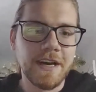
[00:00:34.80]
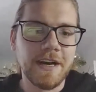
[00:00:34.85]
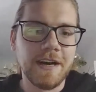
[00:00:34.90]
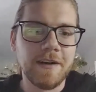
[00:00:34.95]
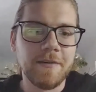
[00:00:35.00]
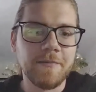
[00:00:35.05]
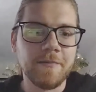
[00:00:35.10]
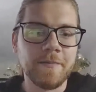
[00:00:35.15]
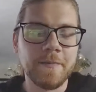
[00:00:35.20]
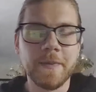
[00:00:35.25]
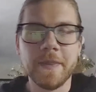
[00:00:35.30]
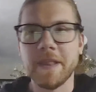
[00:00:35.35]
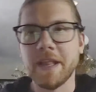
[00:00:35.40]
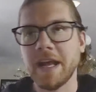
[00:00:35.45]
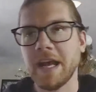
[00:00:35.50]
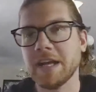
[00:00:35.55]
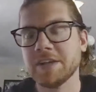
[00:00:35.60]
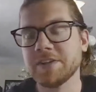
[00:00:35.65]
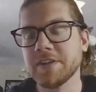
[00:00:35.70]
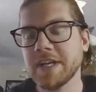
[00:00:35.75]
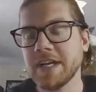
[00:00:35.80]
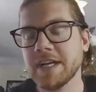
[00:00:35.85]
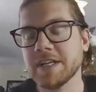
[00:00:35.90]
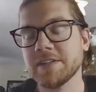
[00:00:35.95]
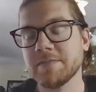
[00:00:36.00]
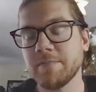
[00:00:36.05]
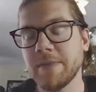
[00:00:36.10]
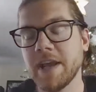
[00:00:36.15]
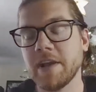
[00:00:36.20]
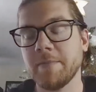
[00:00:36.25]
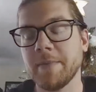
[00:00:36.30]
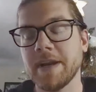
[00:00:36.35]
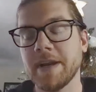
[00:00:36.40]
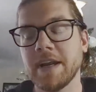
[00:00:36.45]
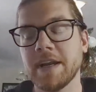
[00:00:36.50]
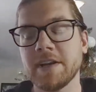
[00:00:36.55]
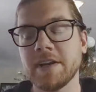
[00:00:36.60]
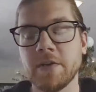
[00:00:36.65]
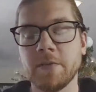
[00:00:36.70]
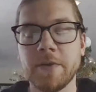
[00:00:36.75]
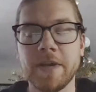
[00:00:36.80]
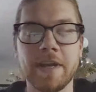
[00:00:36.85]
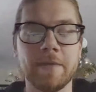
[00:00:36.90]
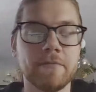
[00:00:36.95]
Um, as you guys may or may not know,